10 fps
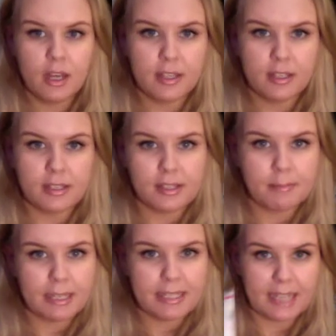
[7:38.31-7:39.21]
This is
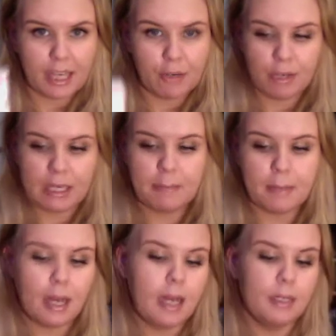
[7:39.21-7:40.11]
my day cream
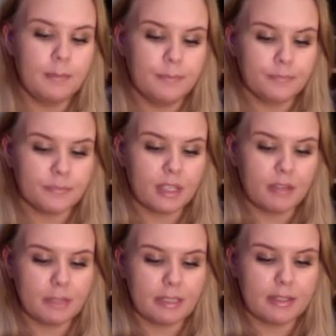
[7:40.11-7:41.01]

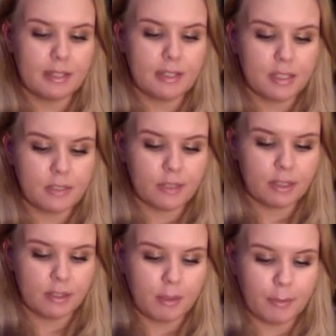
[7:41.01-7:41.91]
if my skin's
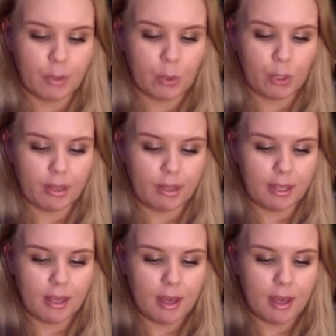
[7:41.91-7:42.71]
feeling a little bit oily.